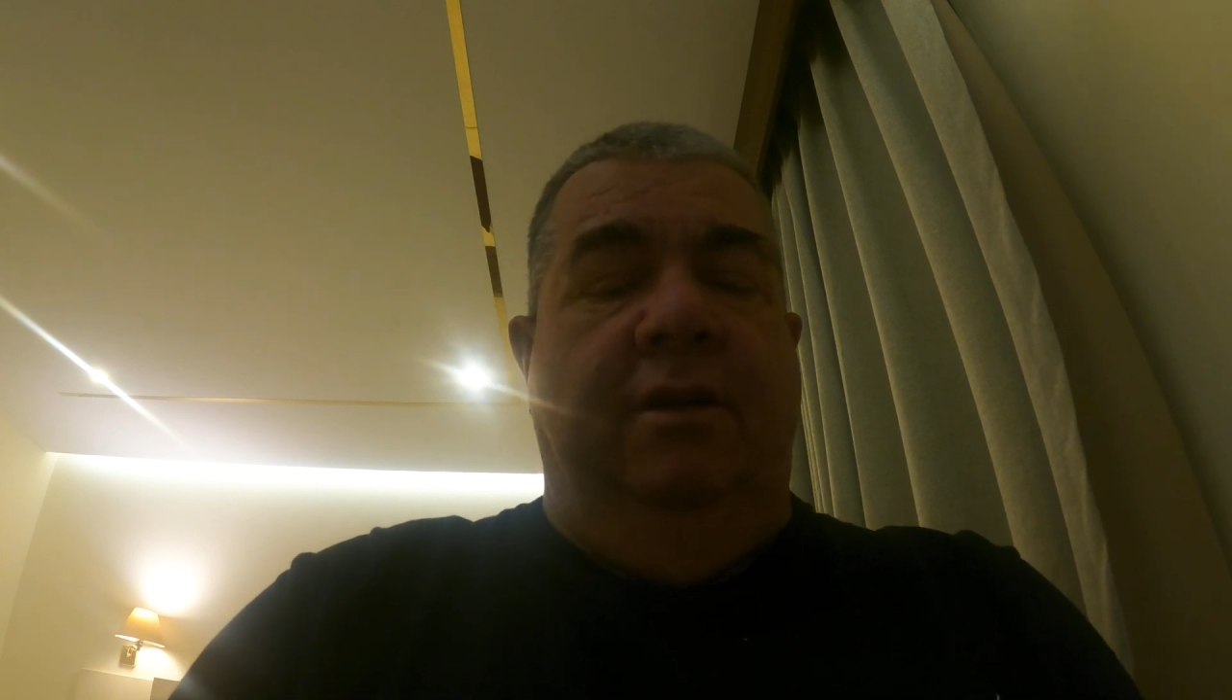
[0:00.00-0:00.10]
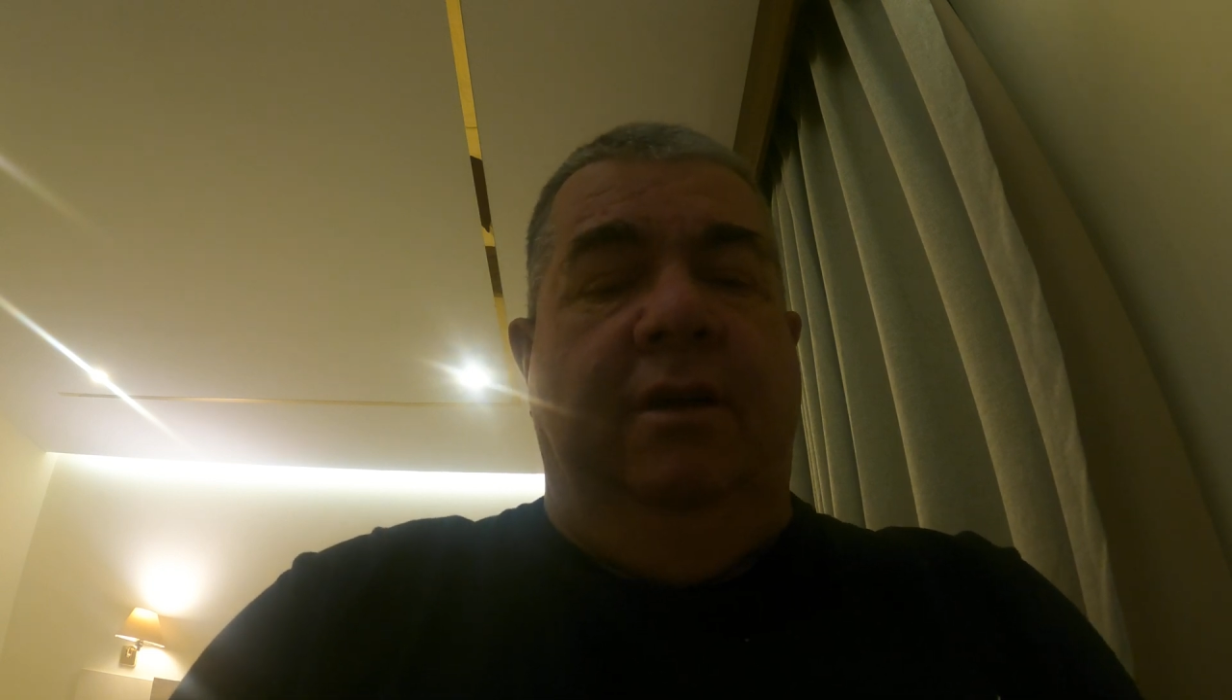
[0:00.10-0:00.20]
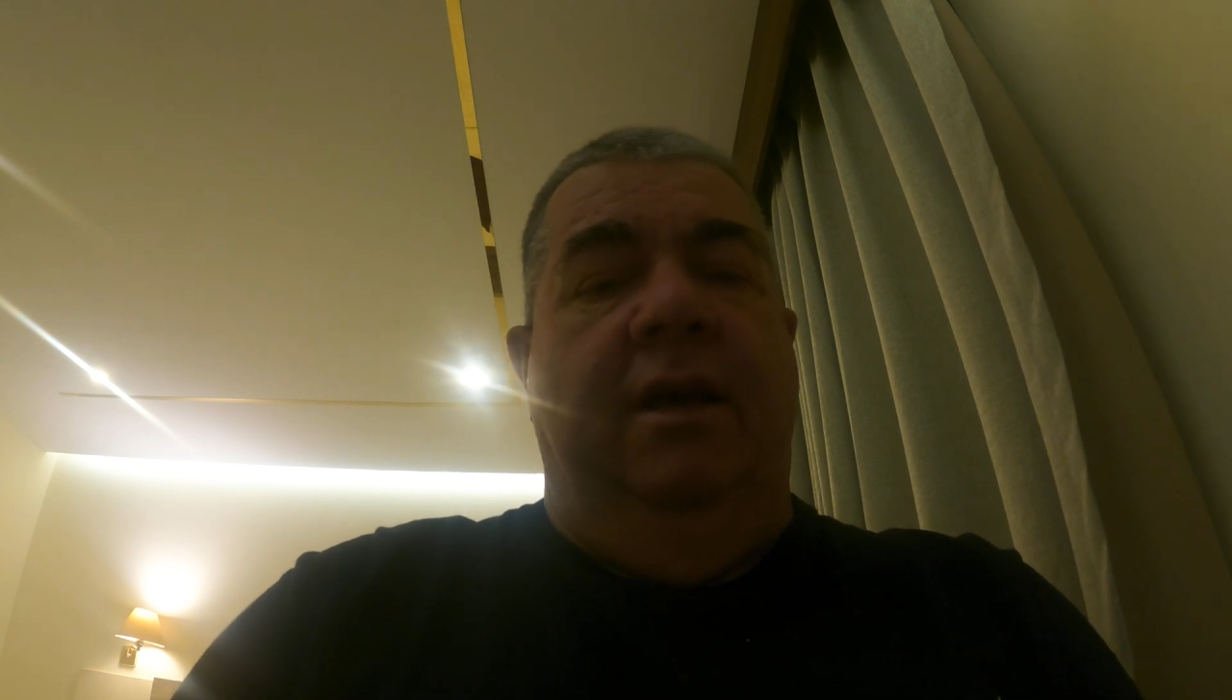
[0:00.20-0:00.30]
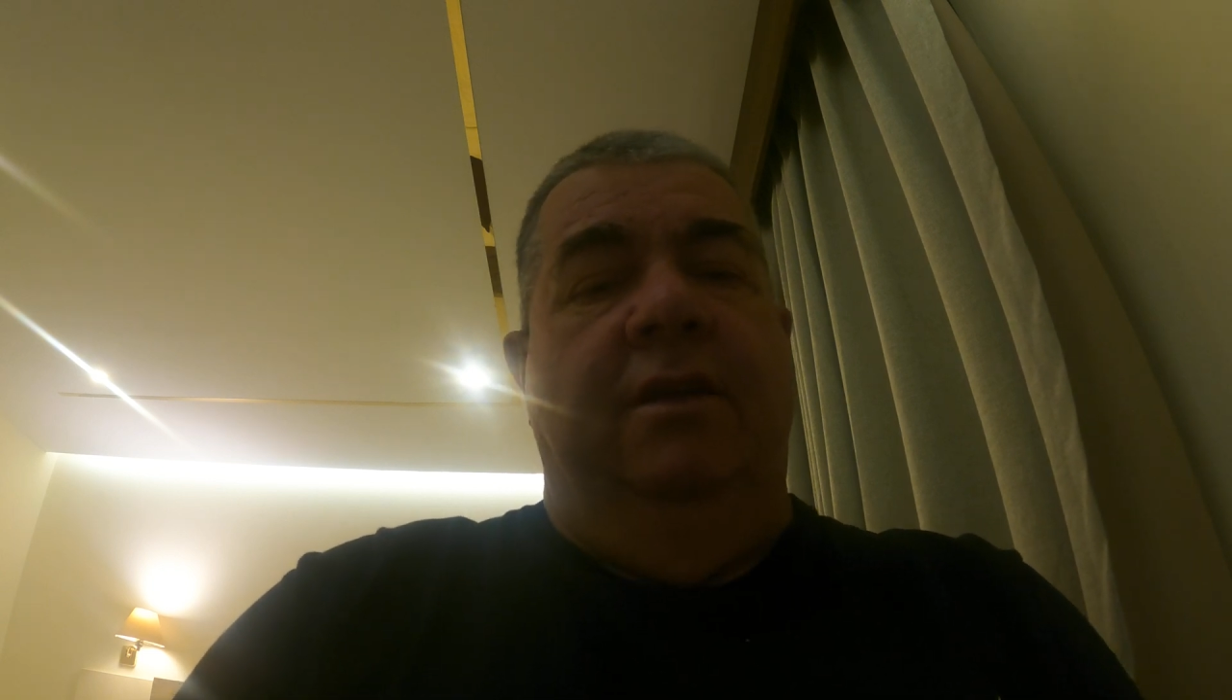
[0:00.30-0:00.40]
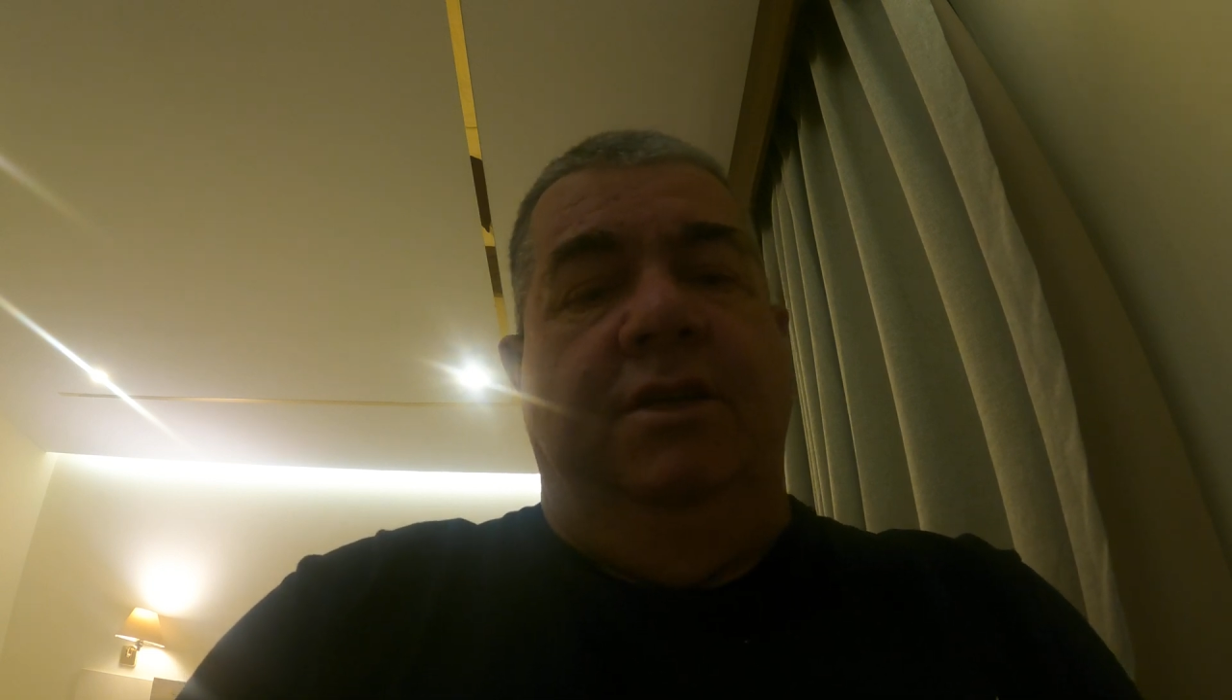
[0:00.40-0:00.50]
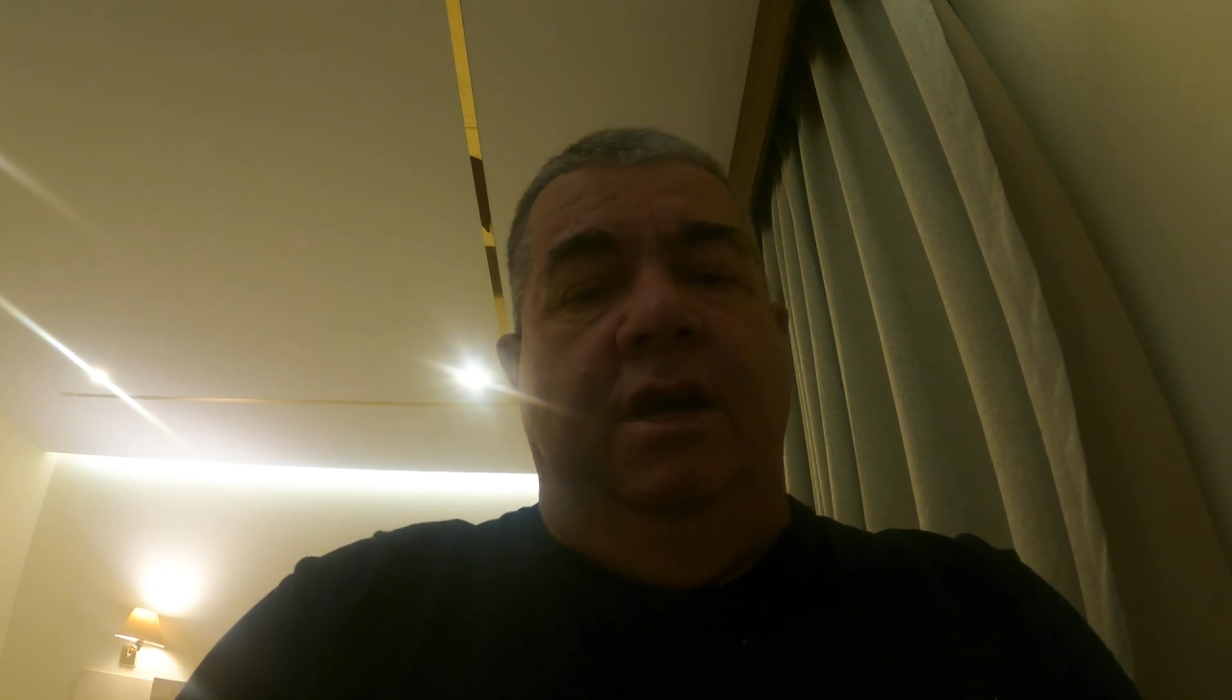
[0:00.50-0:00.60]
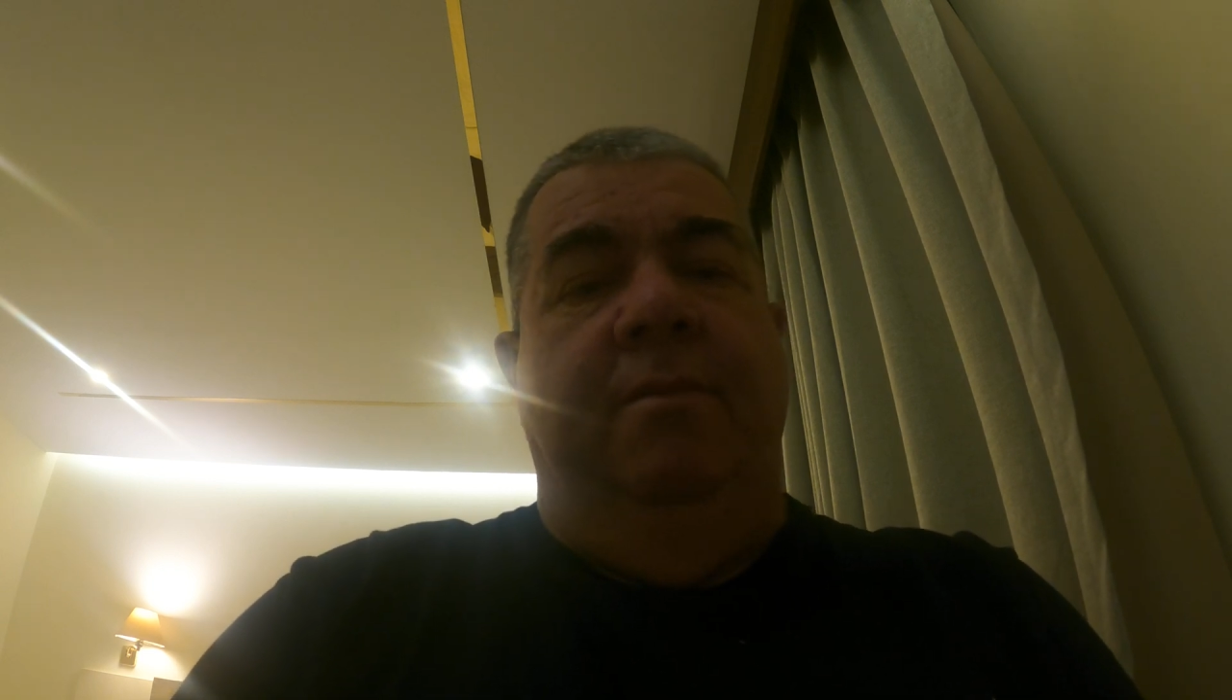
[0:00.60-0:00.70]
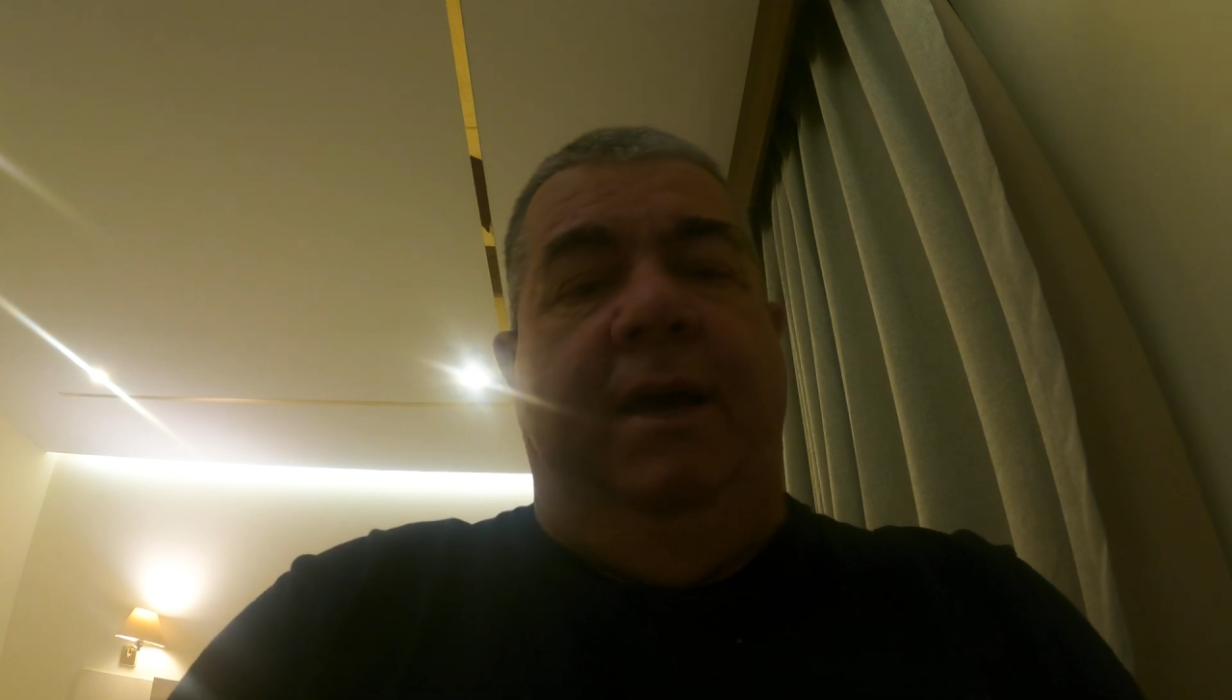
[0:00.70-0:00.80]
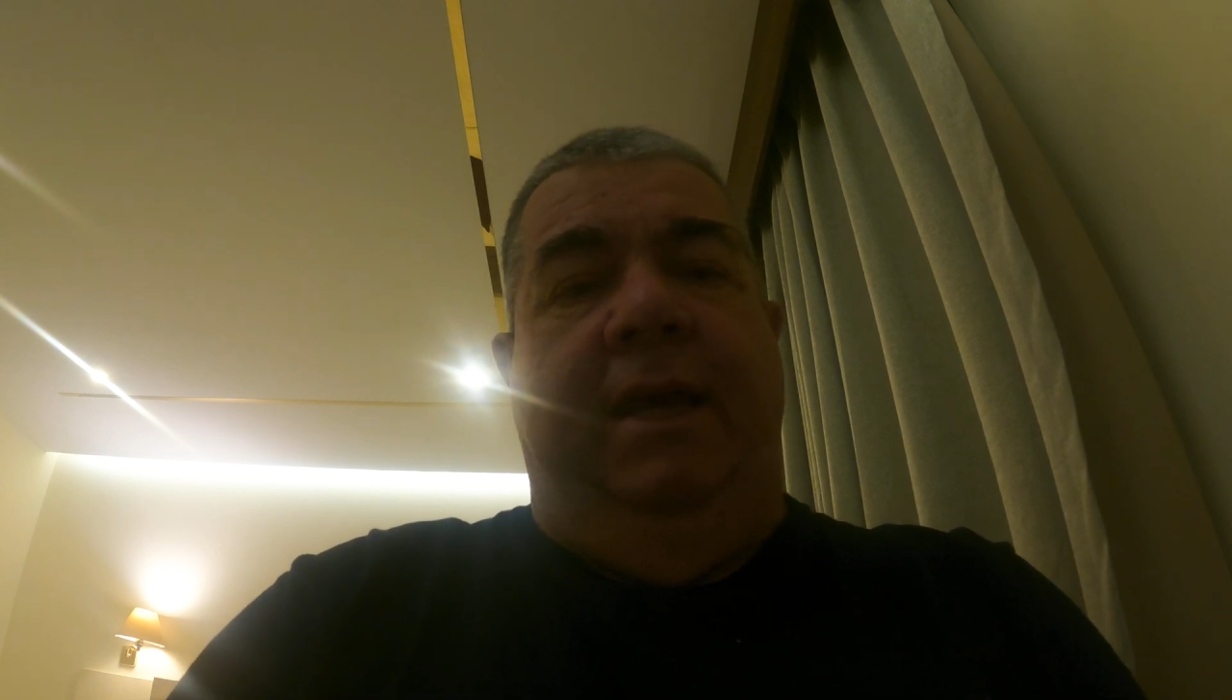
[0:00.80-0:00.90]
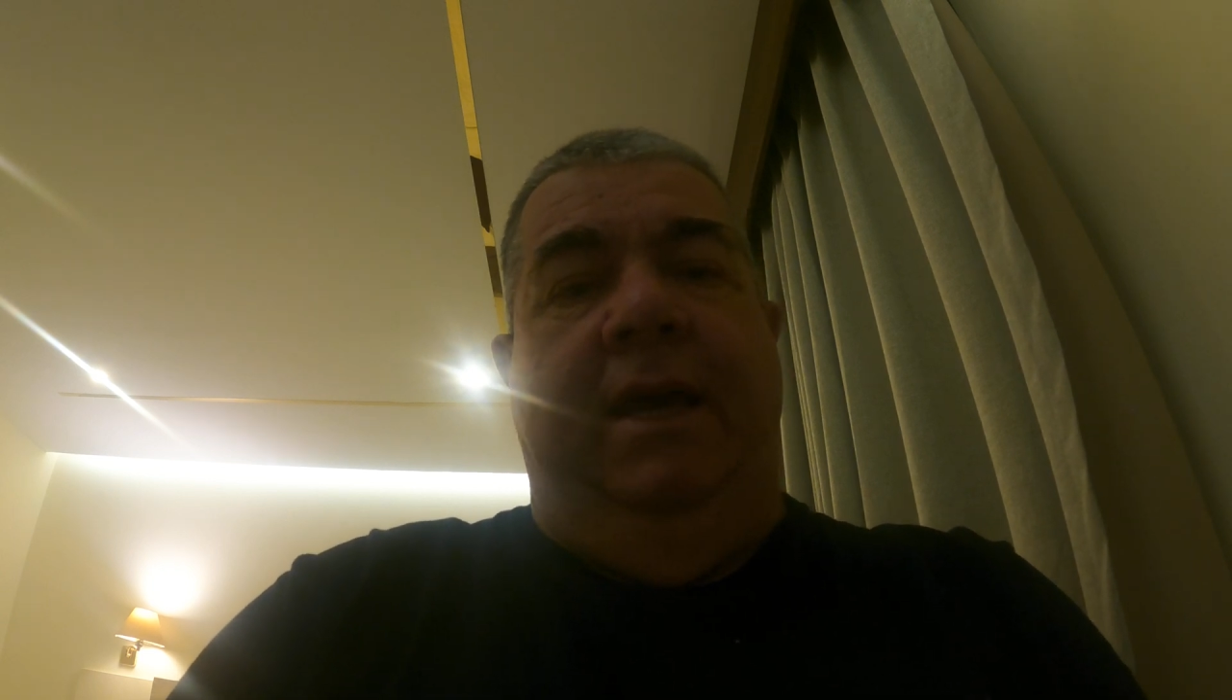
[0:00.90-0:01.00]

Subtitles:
I'll go to Showback